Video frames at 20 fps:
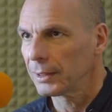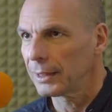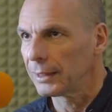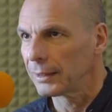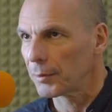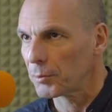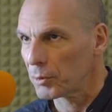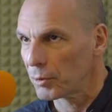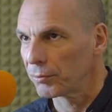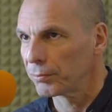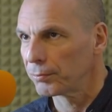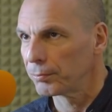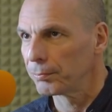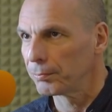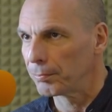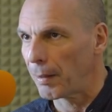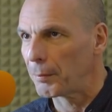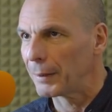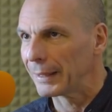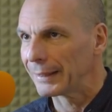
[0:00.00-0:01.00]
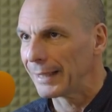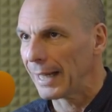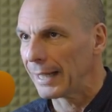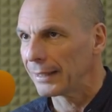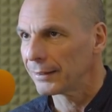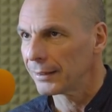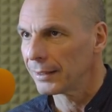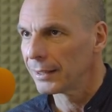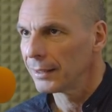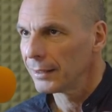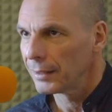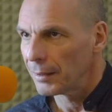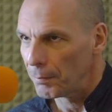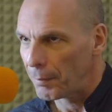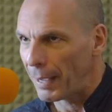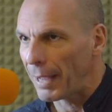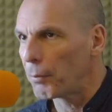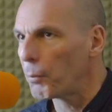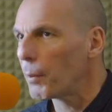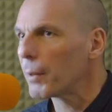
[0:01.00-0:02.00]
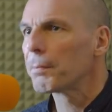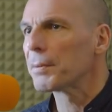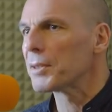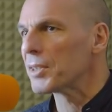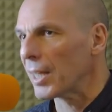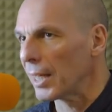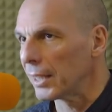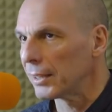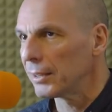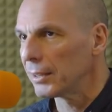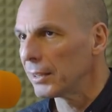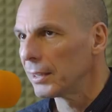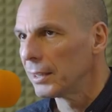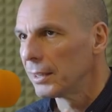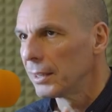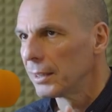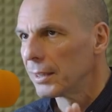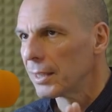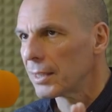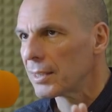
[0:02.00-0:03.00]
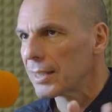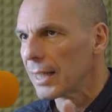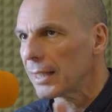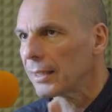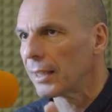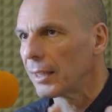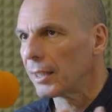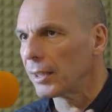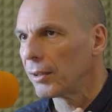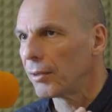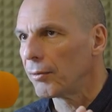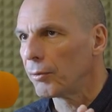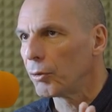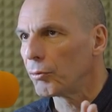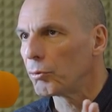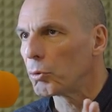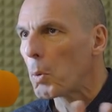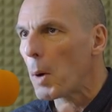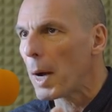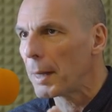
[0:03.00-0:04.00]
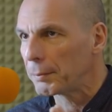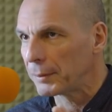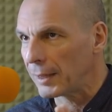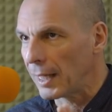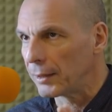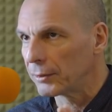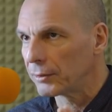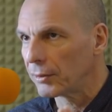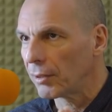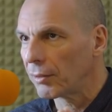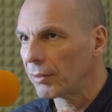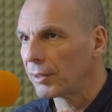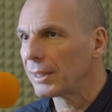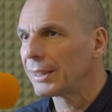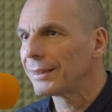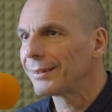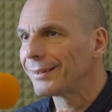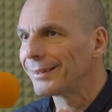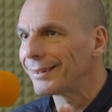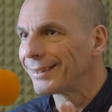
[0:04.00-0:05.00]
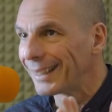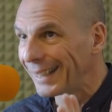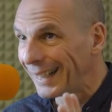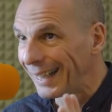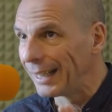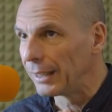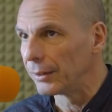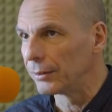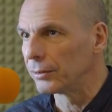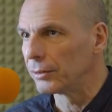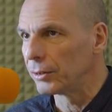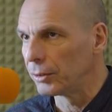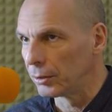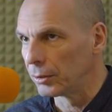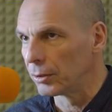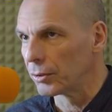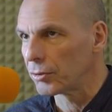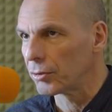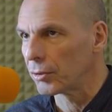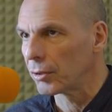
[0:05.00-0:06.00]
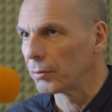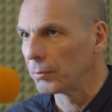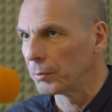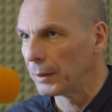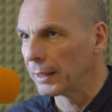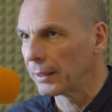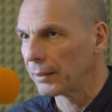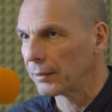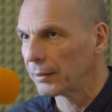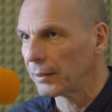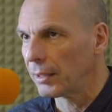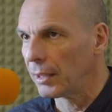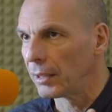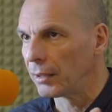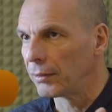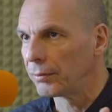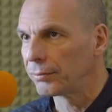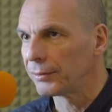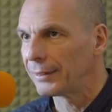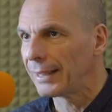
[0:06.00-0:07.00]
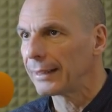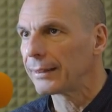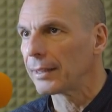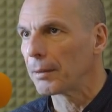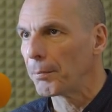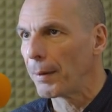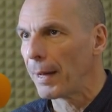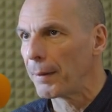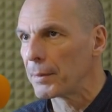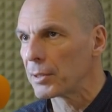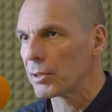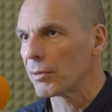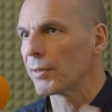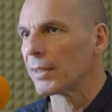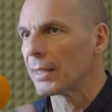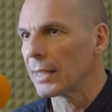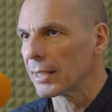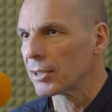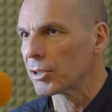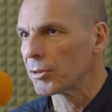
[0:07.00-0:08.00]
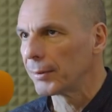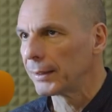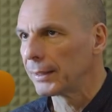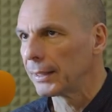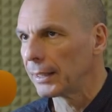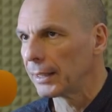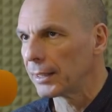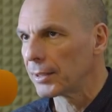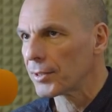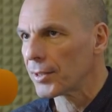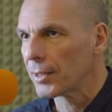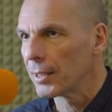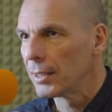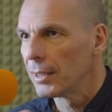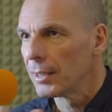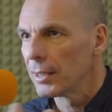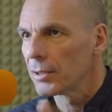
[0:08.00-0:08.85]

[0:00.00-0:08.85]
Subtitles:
in terms of public debt by 1%, then suddenly you've wiped out 3 trillion euros worth of debt repayments over the next 20 years.